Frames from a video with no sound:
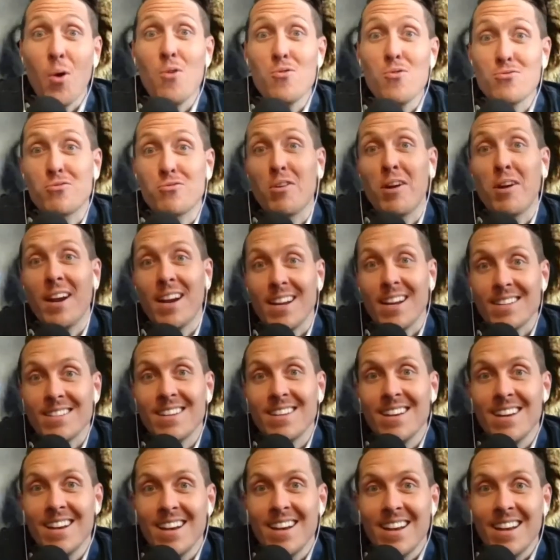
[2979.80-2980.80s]
great
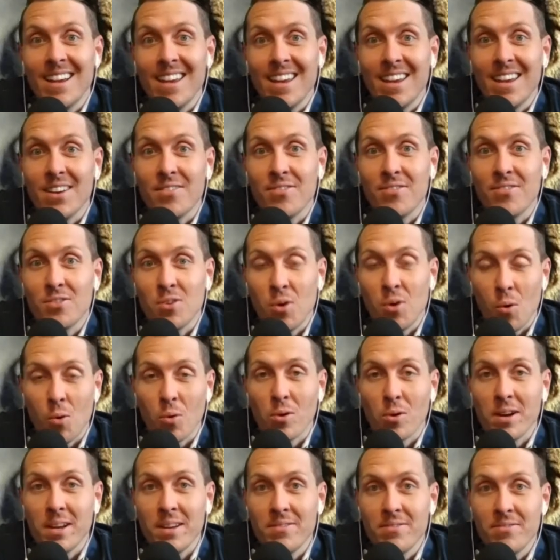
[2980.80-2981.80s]
if
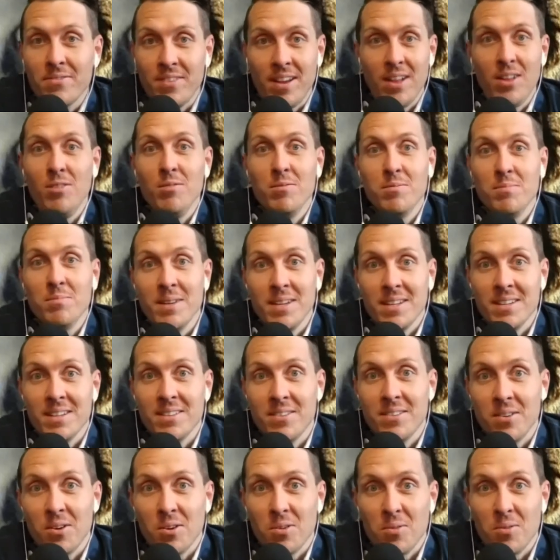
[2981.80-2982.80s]
Corey
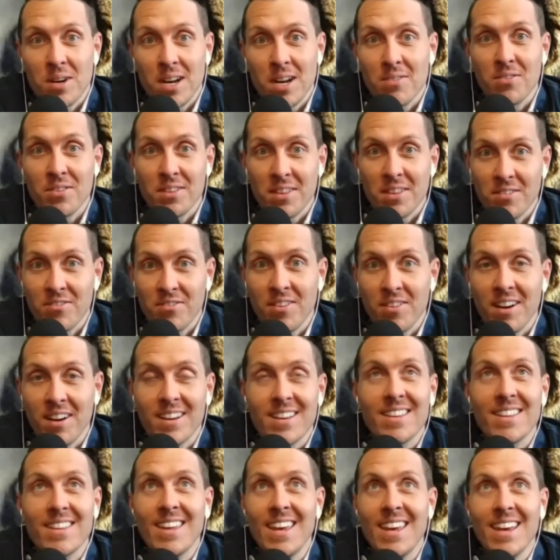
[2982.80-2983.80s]
Feldman or whatever the fuck
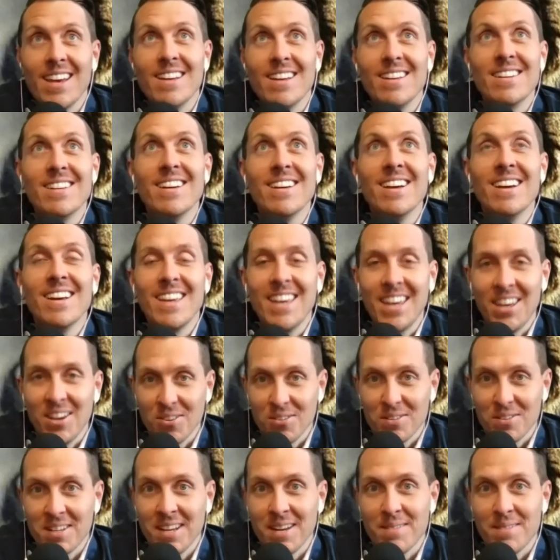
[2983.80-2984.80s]
kid
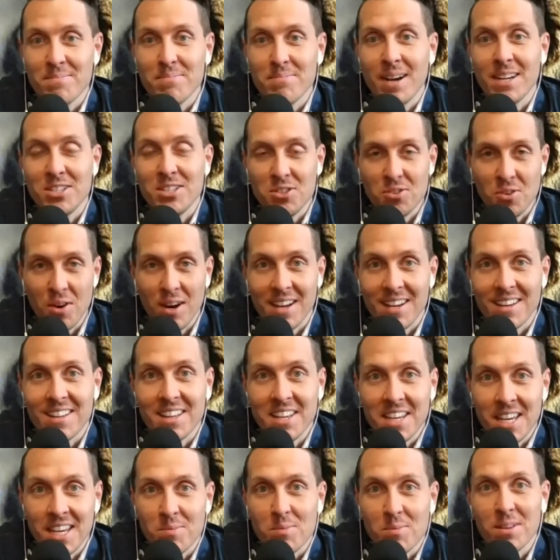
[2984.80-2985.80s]
killed him by
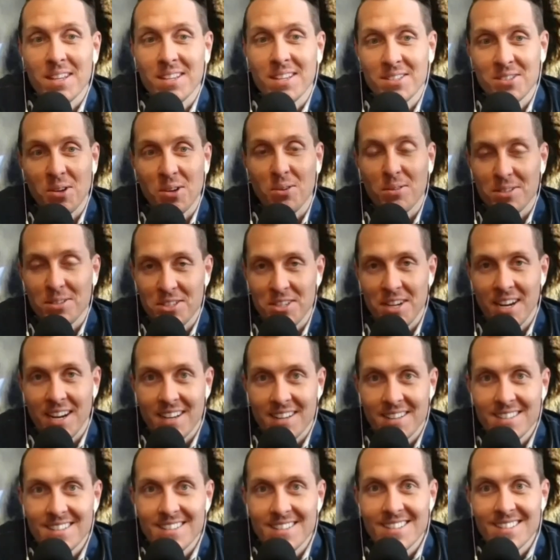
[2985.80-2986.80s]
strangling him with his gold
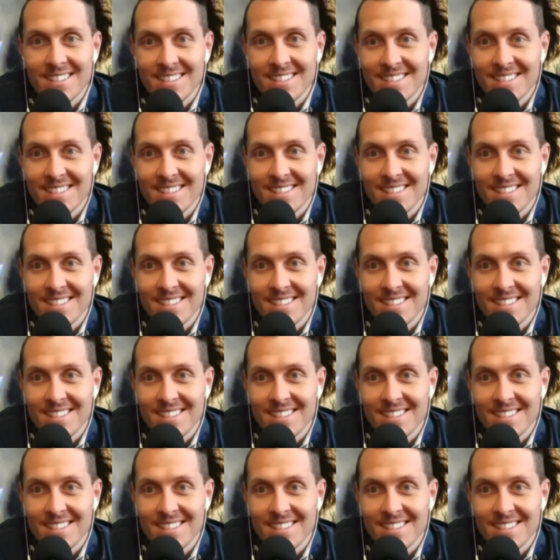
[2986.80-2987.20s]
chain.